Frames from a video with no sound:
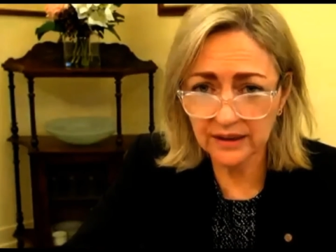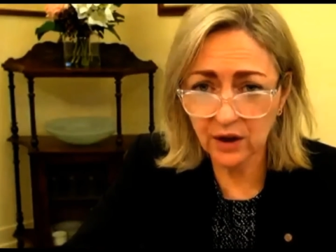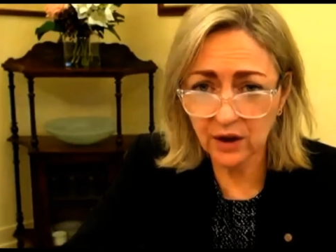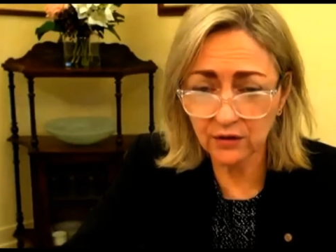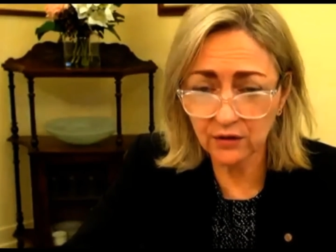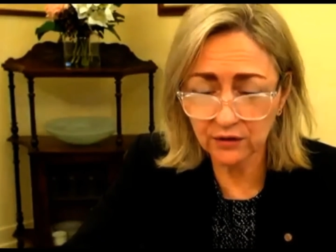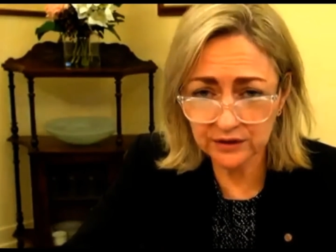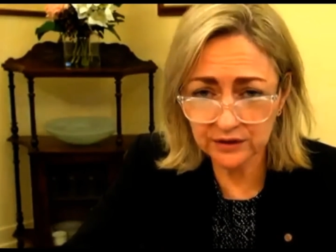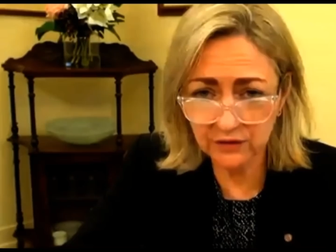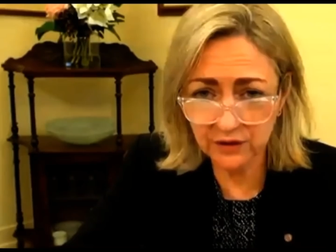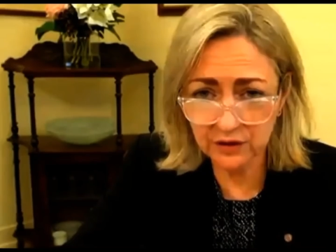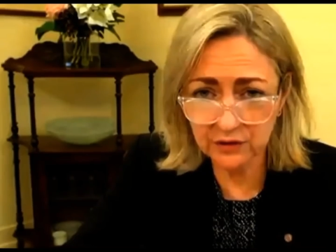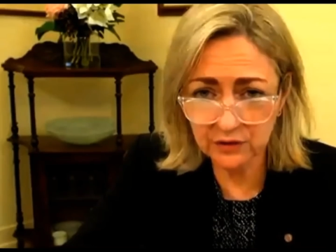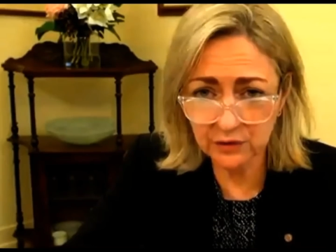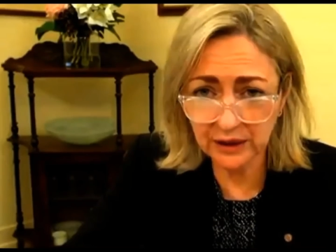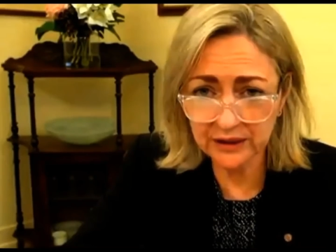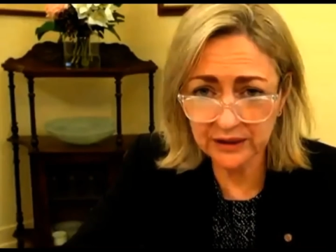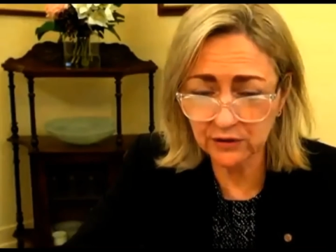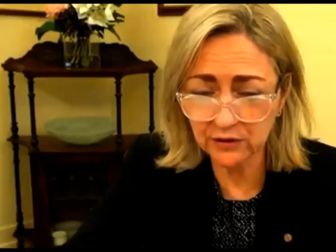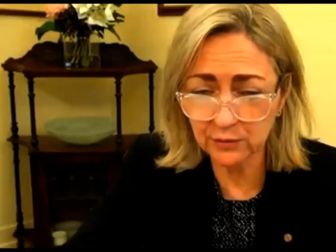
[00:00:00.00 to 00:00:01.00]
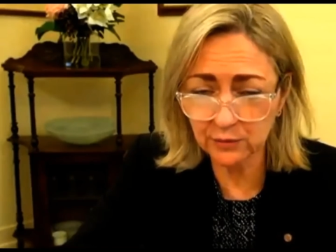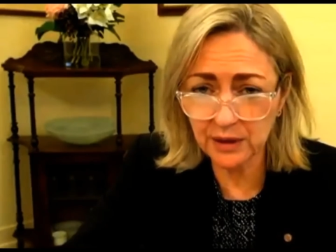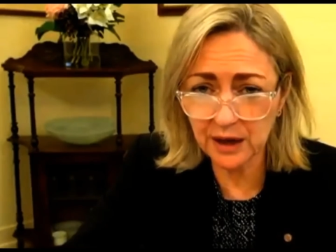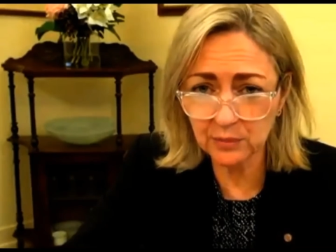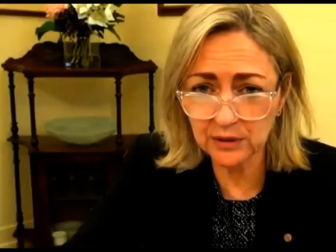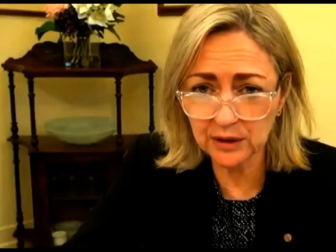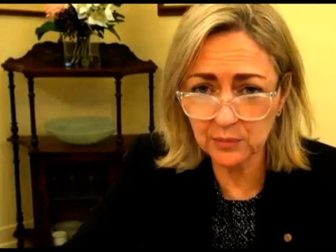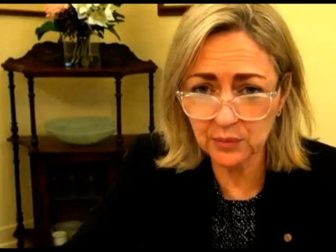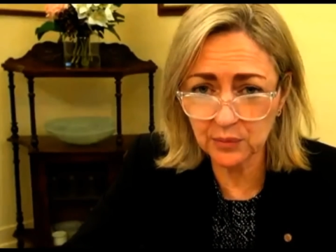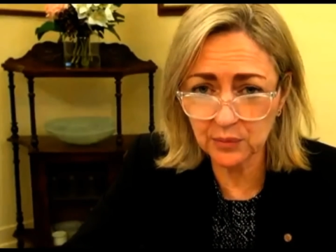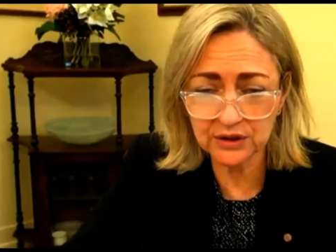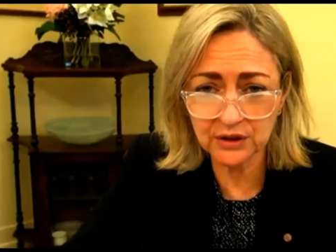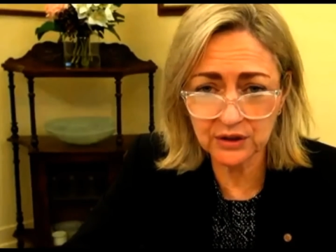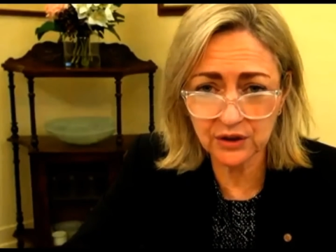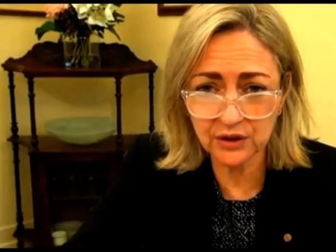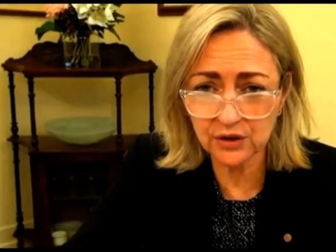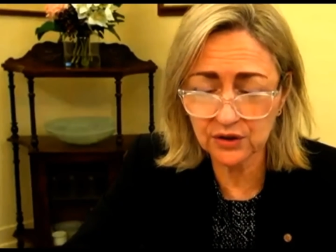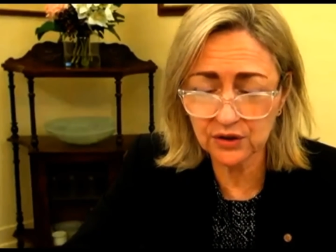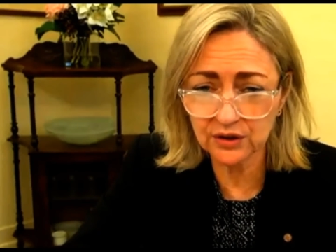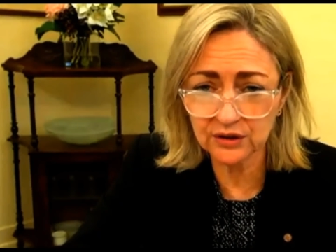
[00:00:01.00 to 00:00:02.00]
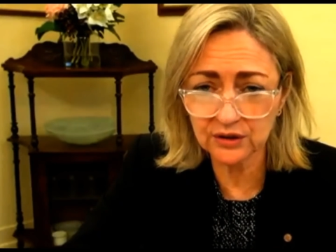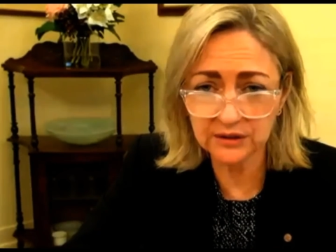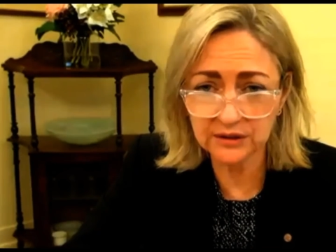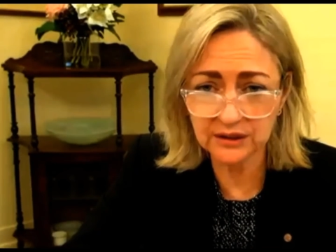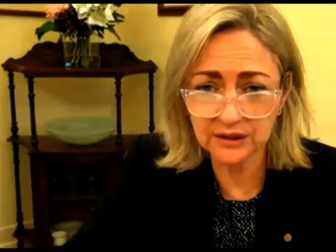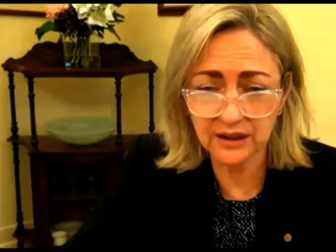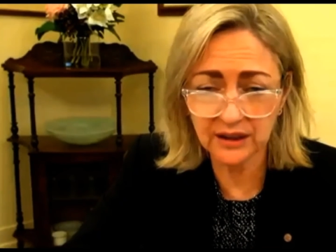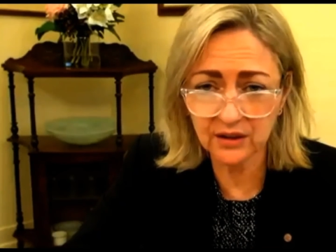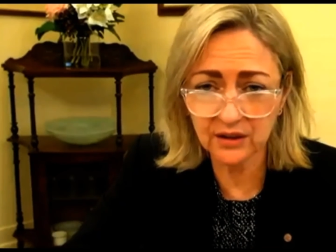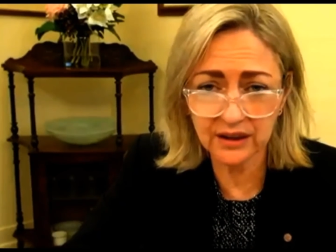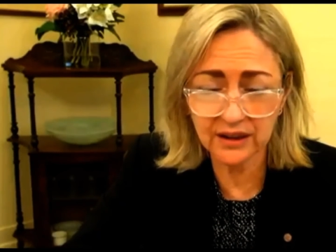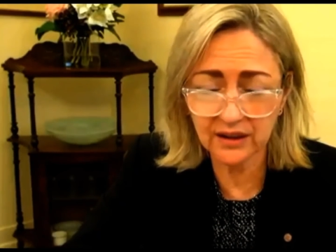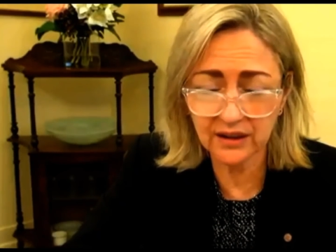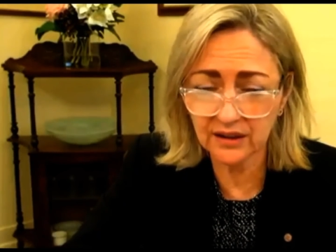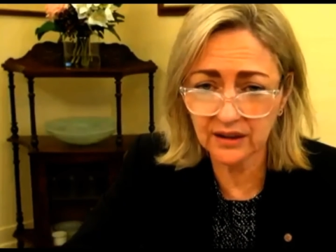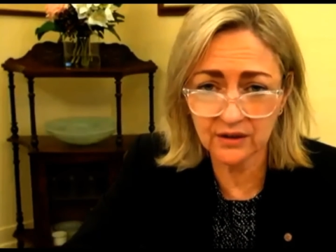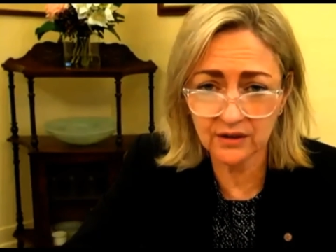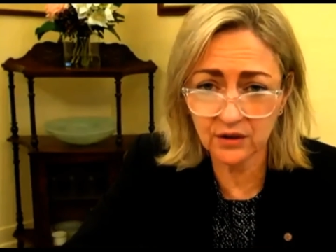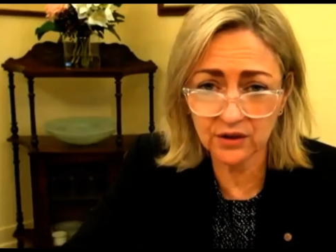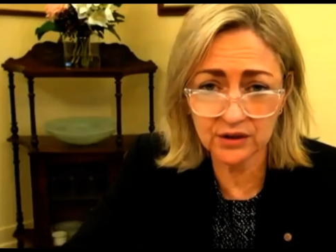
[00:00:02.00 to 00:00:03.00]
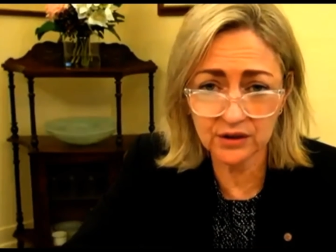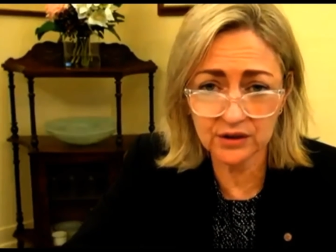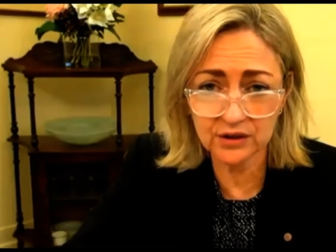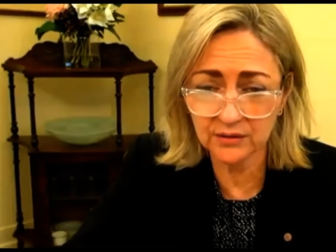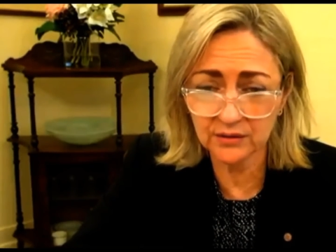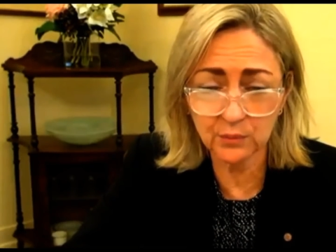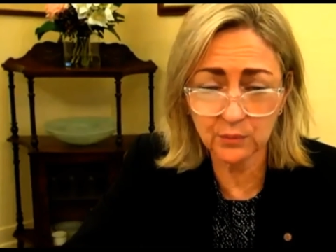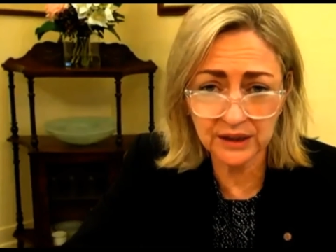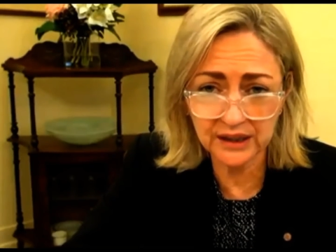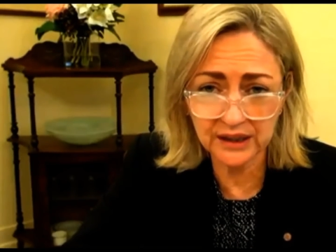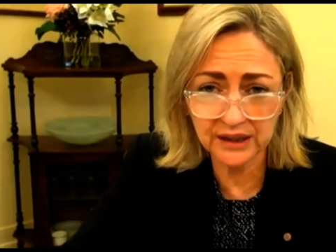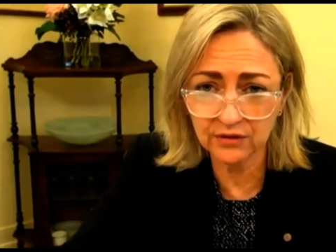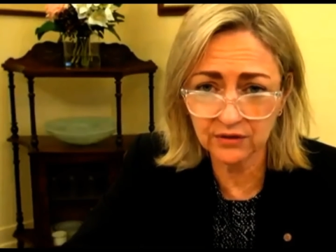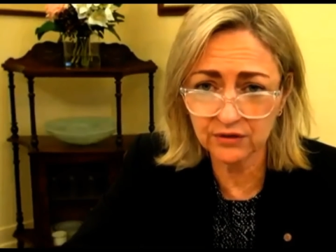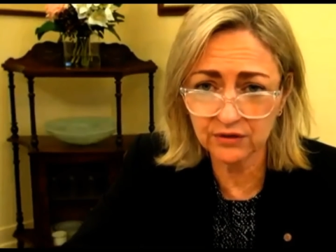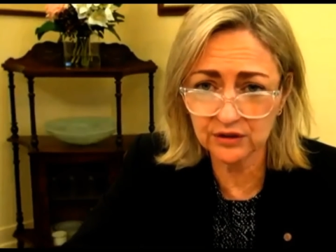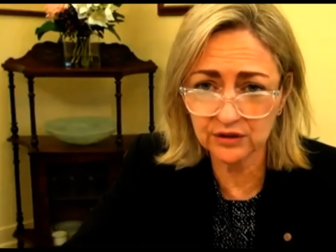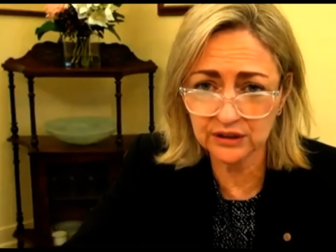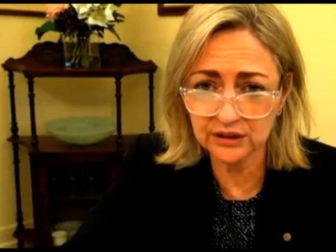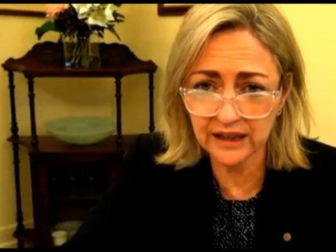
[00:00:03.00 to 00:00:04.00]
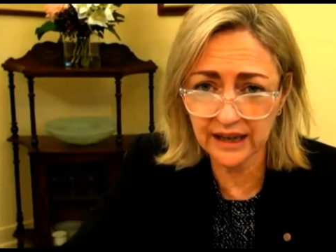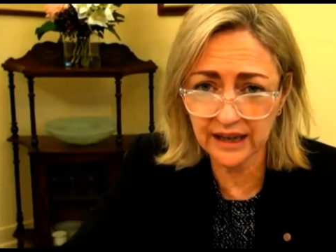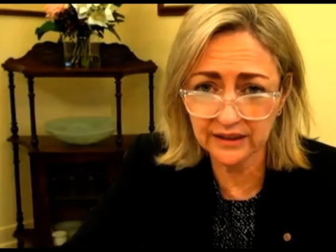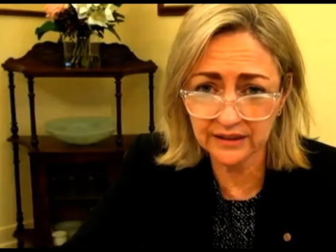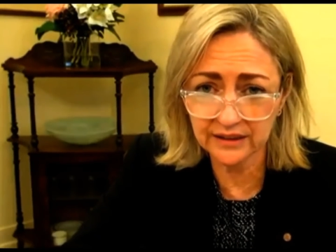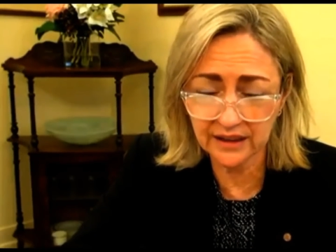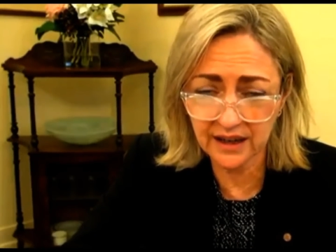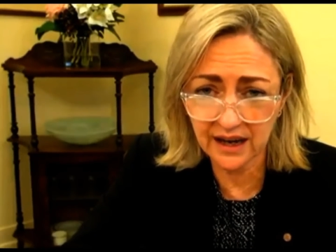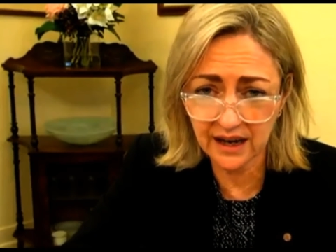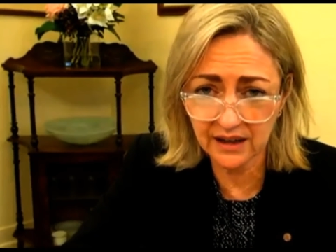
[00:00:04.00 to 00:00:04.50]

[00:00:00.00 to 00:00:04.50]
Office of the Director of Public Prosecutions are not being filtered out